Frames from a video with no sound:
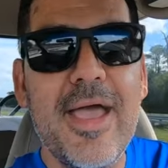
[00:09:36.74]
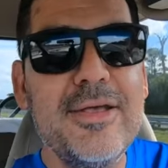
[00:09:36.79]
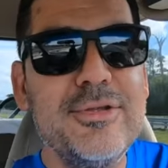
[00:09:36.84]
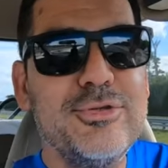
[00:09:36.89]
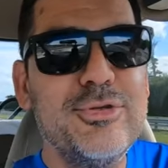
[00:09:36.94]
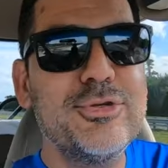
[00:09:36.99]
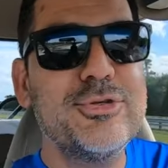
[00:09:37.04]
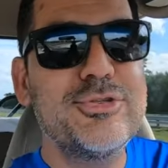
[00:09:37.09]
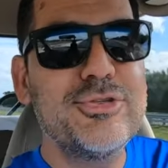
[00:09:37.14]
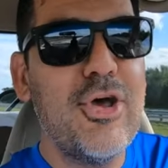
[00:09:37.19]

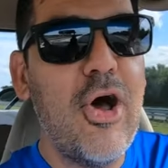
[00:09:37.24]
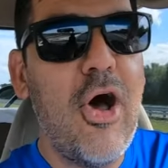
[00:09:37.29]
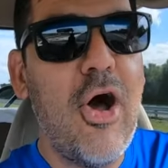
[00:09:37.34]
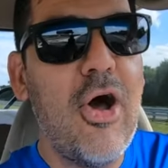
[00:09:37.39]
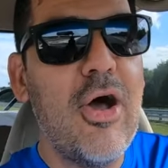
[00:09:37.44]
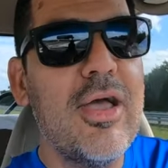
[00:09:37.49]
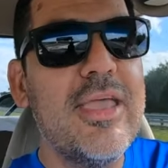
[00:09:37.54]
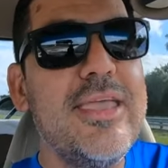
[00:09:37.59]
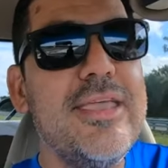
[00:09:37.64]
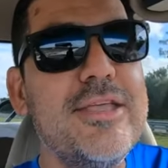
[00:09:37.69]
as you
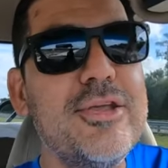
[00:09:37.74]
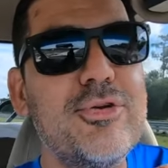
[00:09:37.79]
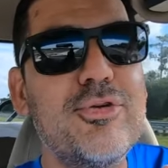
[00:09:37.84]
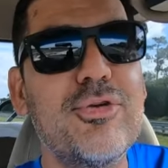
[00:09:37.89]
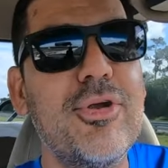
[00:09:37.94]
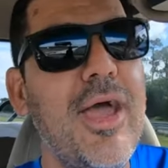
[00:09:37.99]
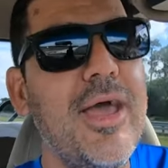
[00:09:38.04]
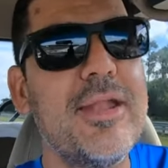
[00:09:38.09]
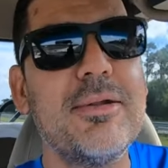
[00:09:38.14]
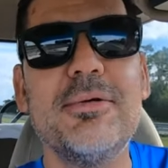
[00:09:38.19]
saw
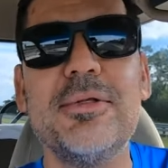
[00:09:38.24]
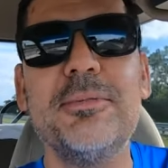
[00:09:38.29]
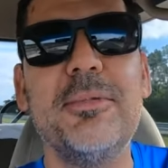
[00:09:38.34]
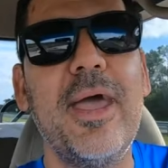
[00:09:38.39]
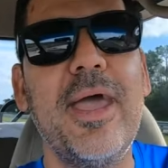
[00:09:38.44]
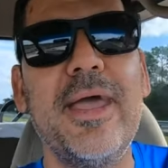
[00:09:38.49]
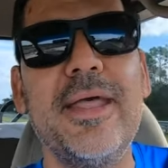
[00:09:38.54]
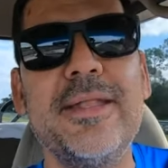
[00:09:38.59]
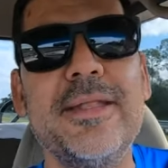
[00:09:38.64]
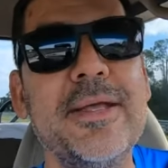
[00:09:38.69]
incredible
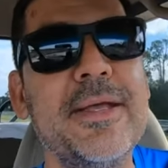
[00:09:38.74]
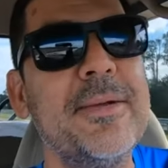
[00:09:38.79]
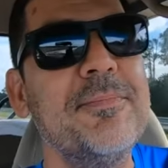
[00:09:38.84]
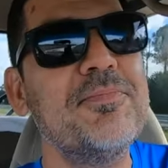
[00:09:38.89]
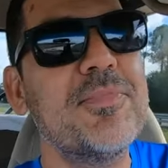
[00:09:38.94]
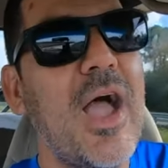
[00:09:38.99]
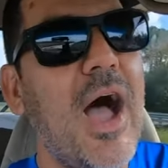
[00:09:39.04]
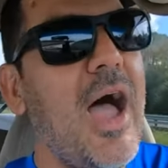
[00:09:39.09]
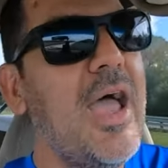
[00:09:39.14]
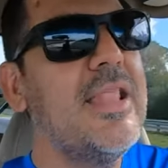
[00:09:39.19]
man
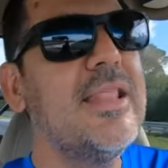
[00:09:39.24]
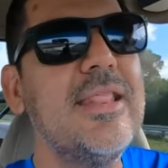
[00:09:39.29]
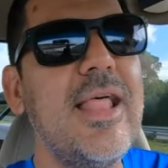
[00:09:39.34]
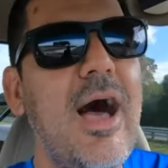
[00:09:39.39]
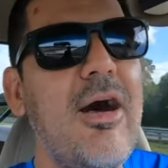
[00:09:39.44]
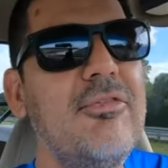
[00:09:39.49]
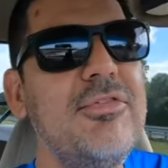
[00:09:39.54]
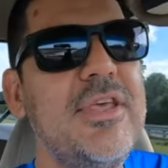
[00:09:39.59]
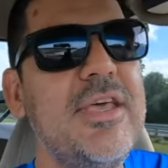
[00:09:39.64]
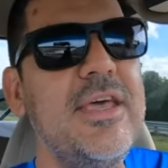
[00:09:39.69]
I
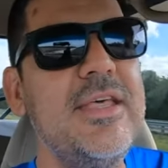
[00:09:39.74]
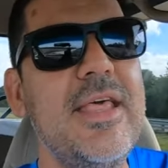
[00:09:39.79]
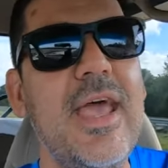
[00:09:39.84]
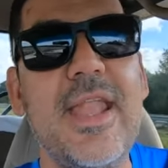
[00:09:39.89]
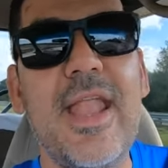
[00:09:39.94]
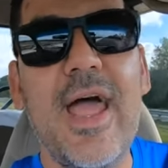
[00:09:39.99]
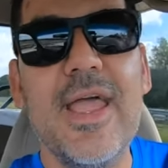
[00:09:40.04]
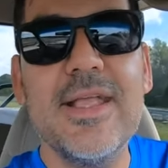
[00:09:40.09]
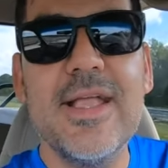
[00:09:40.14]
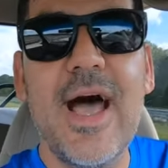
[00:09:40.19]
loved it
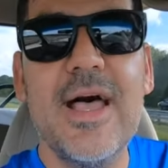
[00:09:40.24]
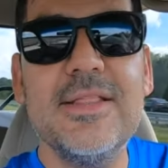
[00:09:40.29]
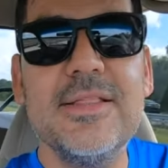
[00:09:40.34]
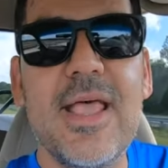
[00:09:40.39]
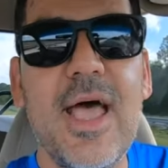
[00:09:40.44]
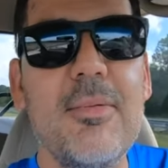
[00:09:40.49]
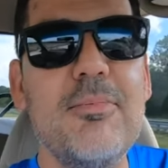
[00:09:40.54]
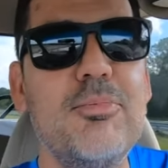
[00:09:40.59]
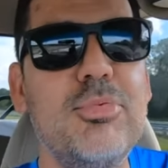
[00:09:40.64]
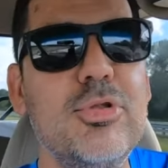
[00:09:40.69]
and I
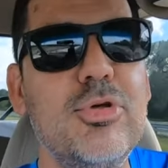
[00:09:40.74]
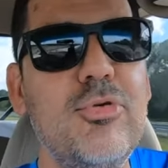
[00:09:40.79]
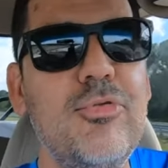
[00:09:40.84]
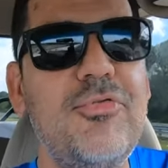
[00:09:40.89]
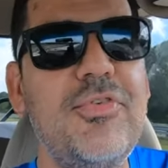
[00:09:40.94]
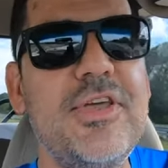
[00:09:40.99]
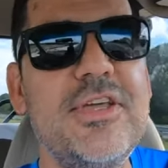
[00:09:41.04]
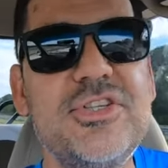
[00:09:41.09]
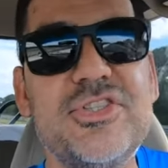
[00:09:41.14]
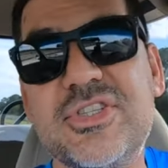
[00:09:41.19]
got that
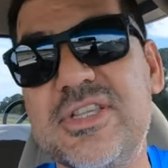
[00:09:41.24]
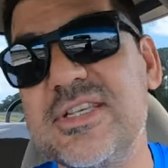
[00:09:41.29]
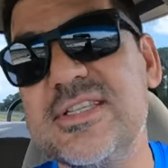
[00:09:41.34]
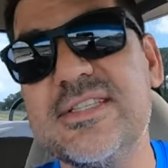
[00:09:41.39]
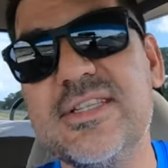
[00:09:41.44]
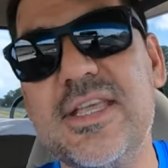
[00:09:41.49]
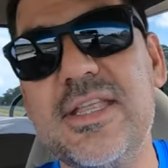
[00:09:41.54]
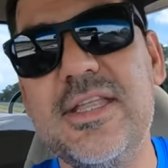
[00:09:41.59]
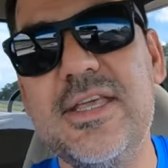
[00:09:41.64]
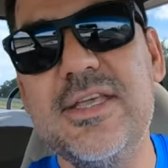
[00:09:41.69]
bluefish
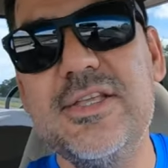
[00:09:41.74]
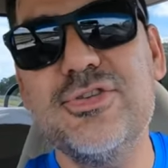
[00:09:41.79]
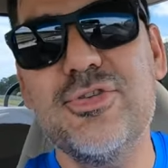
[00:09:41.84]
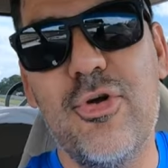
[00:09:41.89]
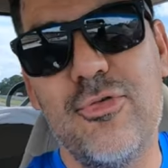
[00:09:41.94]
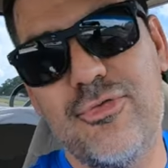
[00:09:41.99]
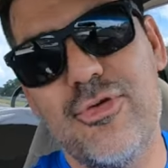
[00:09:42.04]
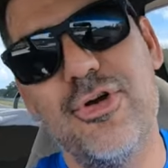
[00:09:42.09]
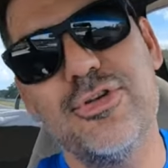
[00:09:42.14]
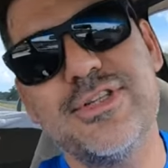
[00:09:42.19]
16
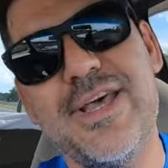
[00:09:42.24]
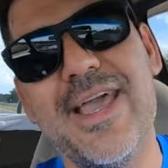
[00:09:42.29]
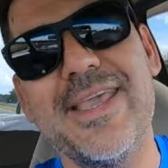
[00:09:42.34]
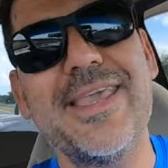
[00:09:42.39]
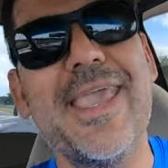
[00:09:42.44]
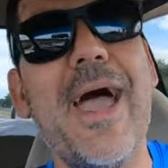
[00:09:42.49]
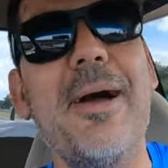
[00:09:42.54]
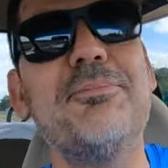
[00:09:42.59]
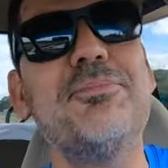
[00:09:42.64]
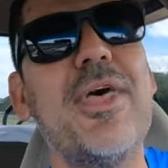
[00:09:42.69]
inch of course
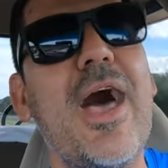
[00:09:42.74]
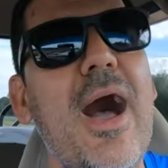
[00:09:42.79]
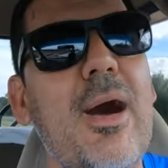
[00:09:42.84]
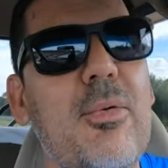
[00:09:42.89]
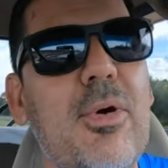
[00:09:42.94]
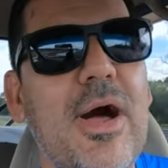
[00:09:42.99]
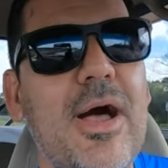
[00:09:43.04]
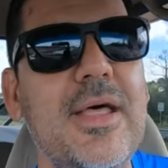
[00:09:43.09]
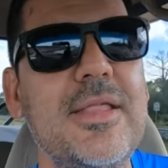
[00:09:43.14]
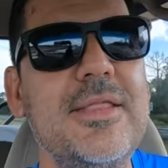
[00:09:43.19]
I kept
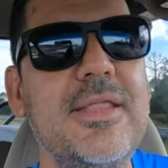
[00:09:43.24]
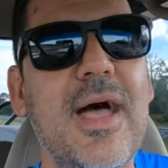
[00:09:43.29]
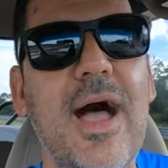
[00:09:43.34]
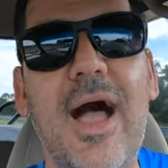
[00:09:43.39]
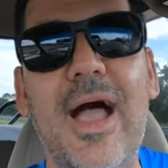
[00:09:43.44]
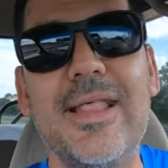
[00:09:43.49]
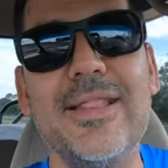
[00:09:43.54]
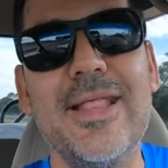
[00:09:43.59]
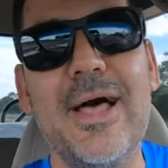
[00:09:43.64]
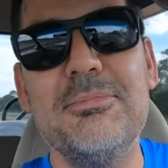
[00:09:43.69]
that
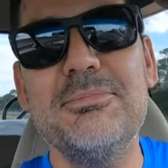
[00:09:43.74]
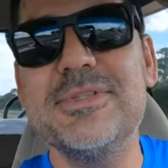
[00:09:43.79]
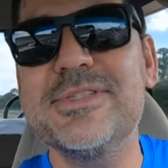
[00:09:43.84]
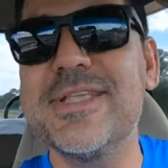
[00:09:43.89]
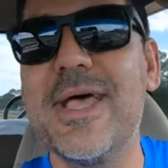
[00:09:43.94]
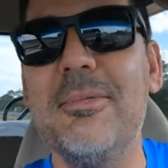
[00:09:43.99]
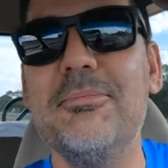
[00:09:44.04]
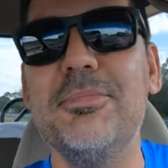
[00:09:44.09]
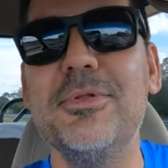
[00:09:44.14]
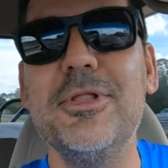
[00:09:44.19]
one I love me
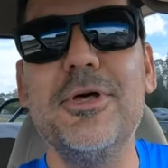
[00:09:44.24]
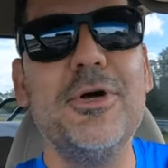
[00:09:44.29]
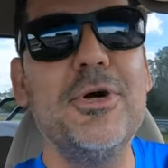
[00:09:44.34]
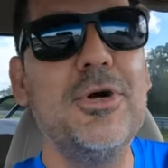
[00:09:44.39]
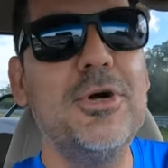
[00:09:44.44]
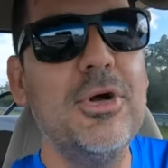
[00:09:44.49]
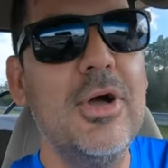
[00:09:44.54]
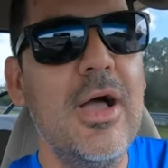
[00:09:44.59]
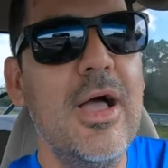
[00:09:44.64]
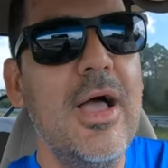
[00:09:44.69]
some
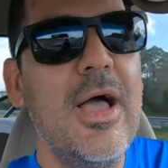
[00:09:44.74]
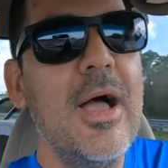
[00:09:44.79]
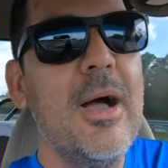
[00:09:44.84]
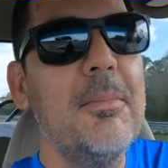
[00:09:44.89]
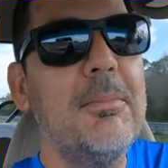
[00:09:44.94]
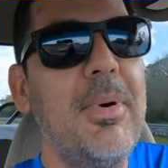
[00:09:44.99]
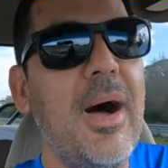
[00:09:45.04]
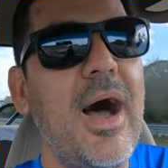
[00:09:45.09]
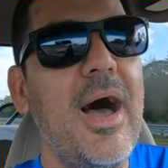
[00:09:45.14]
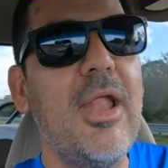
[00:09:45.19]
blue
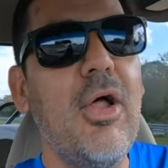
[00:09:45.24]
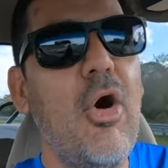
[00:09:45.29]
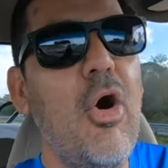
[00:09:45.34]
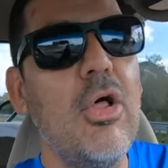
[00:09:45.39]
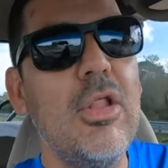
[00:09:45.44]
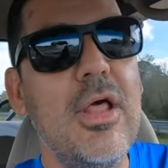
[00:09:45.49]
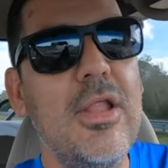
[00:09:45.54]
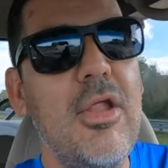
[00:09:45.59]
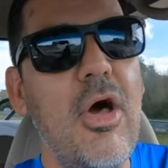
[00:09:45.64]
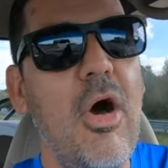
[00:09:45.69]
but
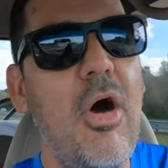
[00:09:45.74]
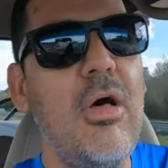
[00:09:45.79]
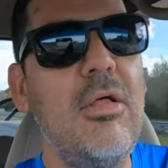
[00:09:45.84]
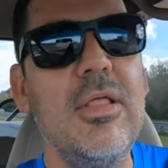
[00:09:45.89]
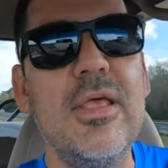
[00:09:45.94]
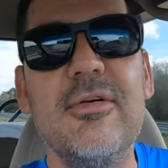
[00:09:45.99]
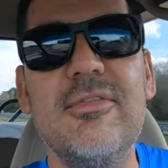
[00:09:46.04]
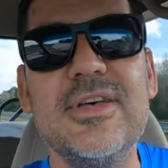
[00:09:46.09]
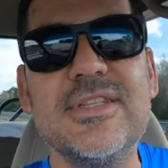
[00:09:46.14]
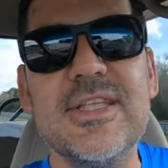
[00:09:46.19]
all in
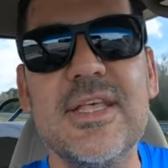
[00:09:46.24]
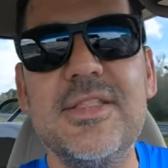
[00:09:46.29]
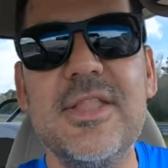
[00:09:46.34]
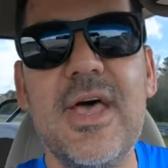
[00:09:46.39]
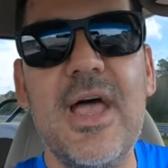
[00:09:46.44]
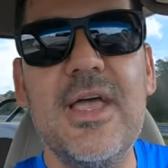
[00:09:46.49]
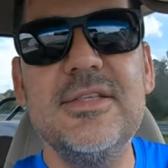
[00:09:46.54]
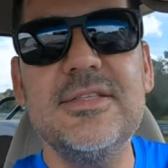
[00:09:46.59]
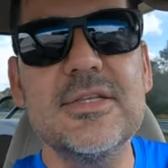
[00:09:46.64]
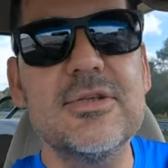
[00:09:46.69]
all it was a
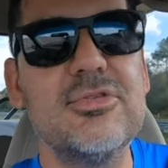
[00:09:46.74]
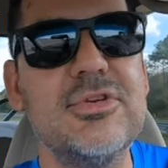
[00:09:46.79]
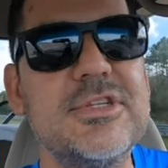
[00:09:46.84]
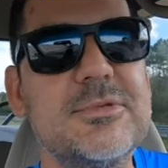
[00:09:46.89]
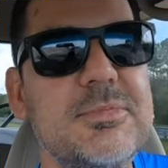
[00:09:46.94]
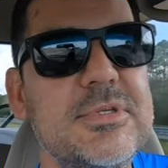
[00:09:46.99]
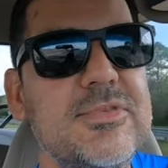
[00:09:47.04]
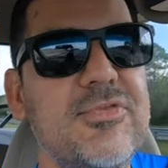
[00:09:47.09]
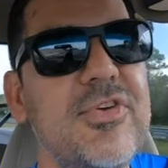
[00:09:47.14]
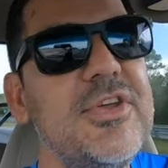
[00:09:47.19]
nice
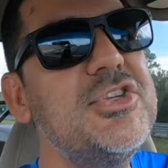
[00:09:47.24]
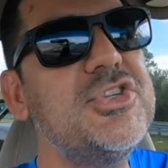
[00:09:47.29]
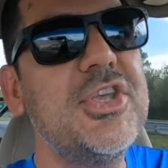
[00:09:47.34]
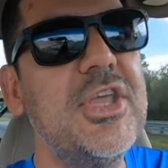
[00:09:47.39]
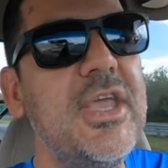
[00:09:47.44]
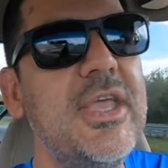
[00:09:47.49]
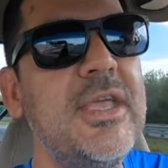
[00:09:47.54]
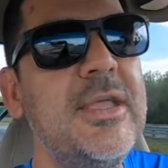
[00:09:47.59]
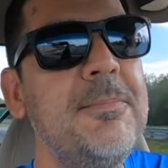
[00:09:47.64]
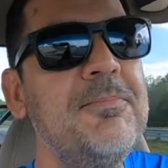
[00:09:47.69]
Christmas
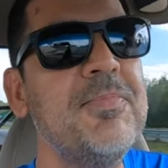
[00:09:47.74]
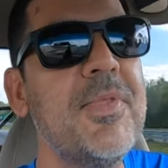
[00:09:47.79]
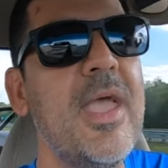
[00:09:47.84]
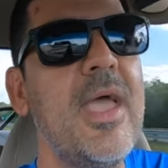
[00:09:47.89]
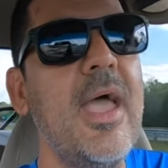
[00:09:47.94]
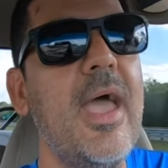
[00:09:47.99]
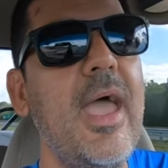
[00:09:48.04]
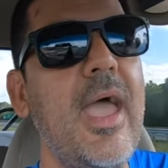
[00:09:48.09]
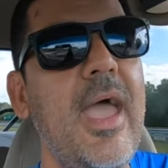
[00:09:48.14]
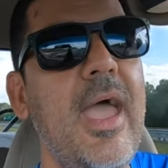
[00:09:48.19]
fishing
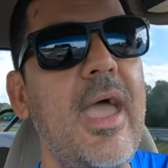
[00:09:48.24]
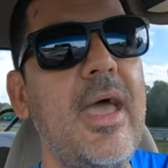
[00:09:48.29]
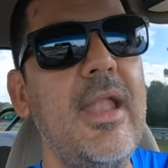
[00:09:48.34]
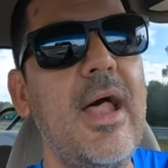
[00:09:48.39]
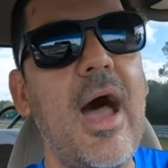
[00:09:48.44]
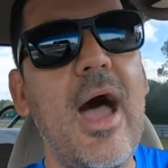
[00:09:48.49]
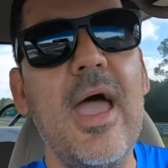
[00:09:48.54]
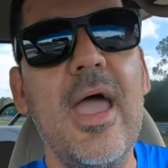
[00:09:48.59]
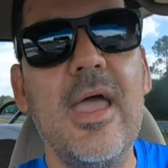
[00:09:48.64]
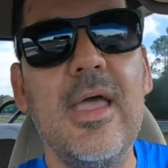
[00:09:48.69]

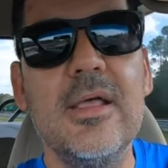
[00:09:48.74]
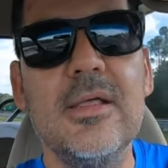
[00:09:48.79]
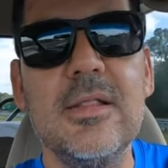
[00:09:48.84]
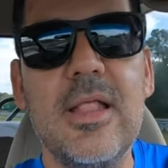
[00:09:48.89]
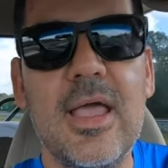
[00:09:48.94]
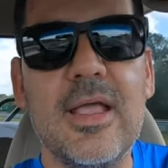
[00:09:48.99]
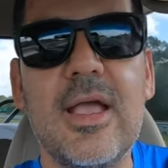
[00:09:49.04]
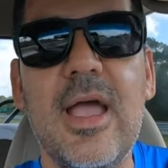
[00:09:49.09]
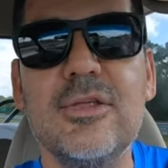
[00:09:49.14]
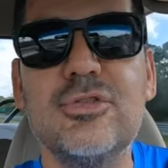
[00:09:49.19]
and I
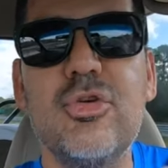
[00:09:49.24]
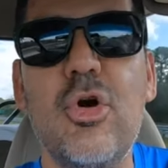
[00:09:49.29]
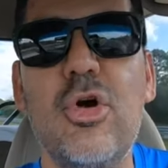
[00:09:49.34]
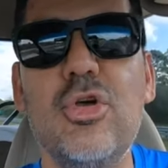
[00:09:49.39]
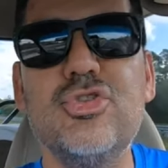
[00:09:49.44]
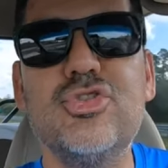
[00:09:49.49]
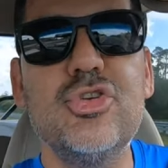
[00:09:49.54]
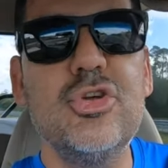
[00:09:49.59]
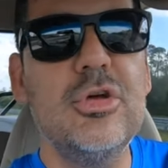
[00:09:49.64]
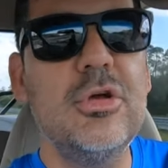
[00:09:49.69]
like I
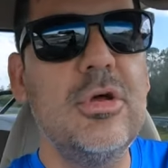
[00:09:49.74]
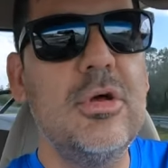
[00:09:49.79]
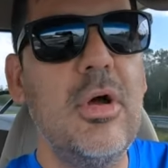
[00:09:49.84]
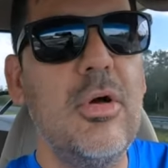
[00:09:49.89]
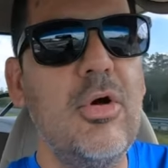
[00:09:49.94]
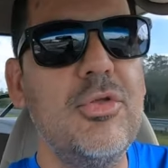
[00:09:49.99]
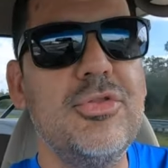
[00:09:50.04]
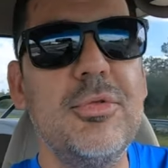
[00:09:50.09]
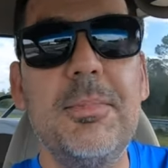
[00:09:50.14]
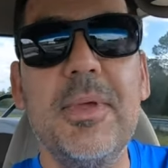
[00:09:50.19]
told you
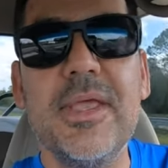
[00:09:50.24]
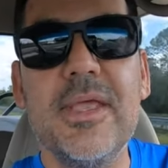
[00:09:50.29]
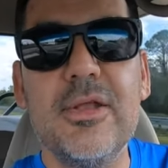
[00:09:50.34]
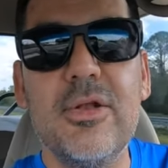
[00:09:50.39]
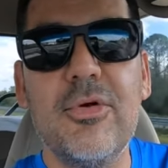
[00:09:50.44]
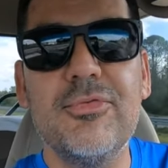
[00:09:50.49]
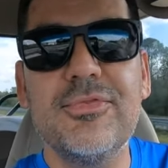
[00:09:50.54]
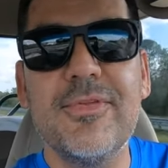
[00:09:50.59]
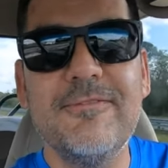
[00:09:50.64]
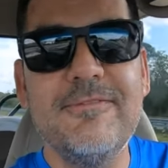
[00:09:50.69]
on the
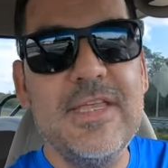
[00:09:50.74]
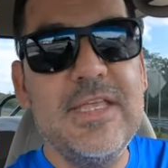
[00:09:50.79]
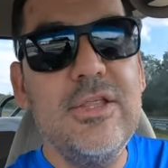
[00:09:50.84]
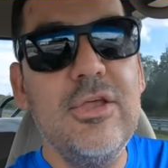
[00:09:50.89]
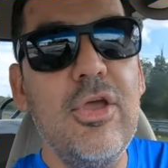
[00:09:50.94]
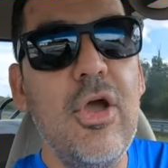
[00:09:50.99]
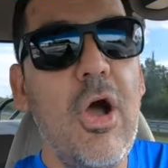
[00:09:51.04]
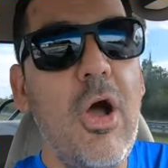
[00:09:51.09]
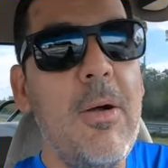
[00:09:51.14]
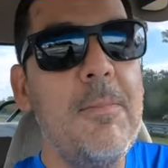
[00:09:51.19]
beginning of the
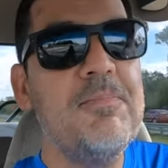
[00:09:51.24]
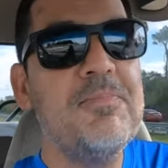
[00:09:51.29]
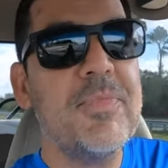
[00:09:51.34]
video